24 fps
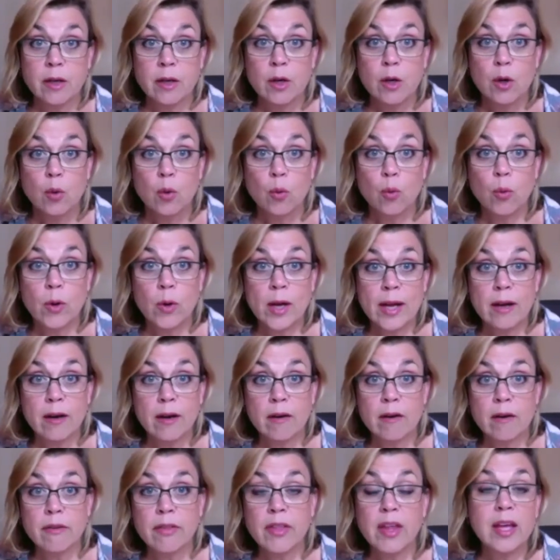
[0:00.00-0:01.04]

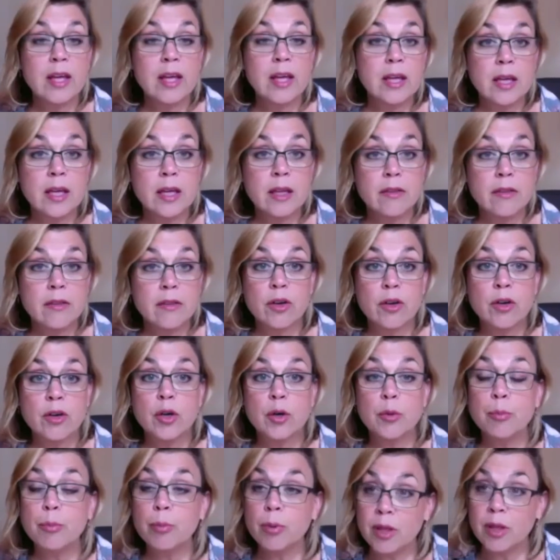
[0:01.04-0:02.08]
where they
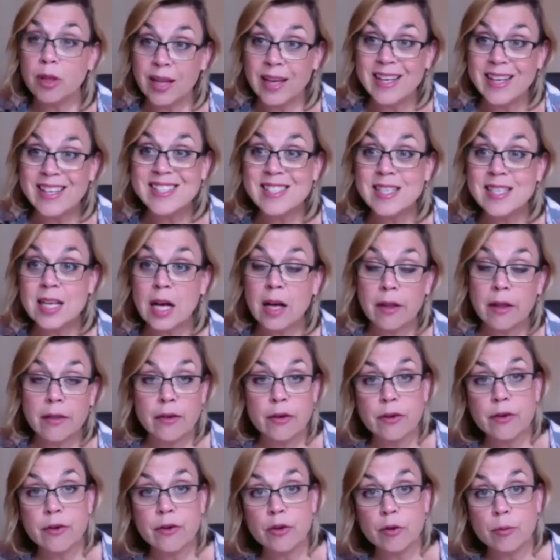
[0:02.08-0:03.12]
either place
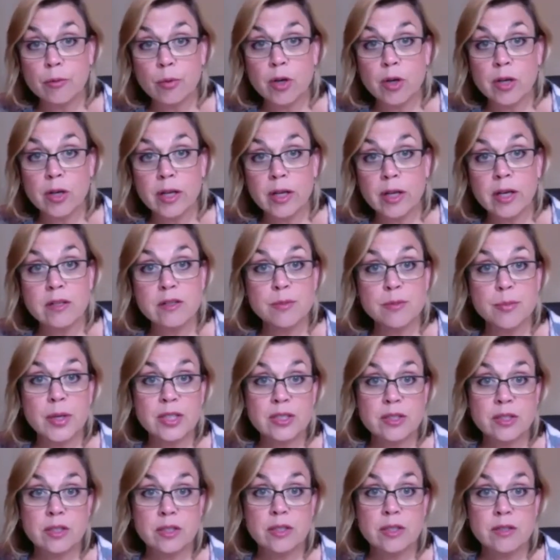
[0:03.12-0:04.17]
other newborn care
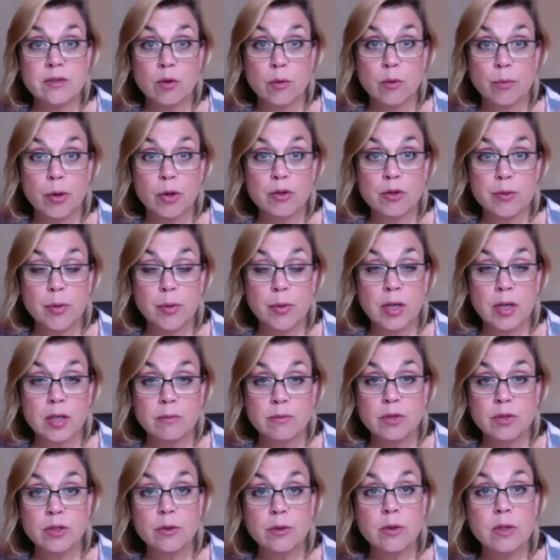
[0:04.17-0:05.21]
specialists or
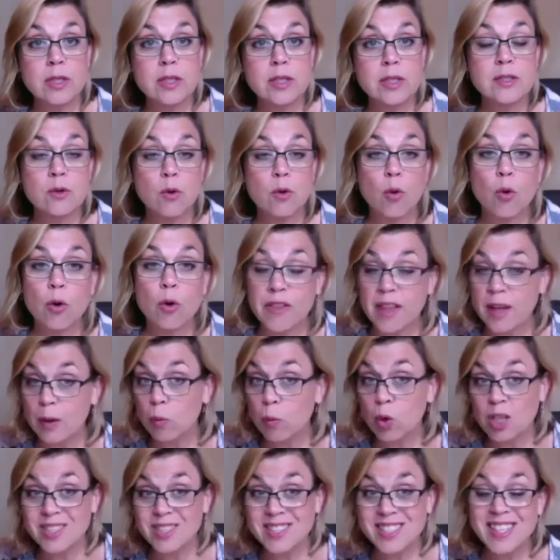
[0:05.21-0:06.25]
postpartum doulas, or they
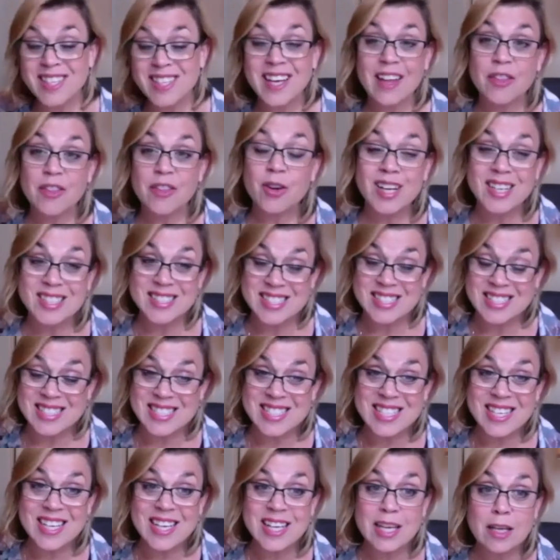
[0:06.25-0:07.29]
work together as a
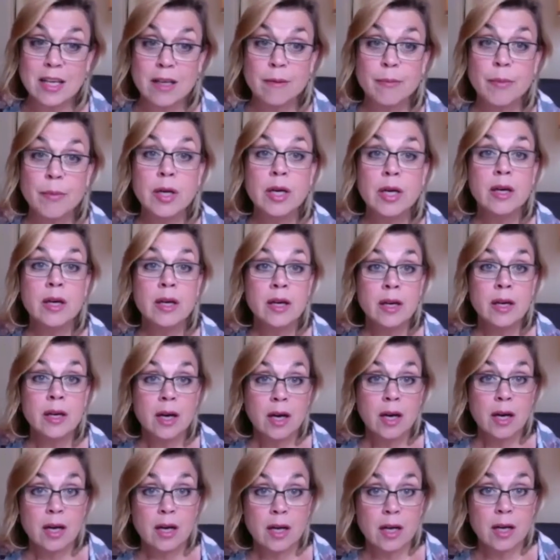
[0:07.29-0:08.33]
team.
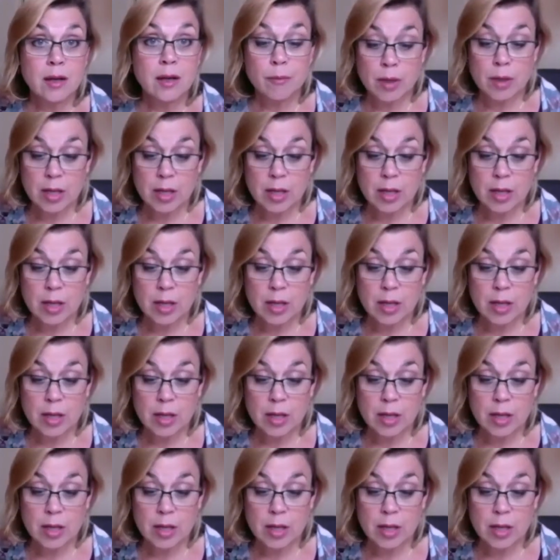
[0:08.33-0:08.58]
Um,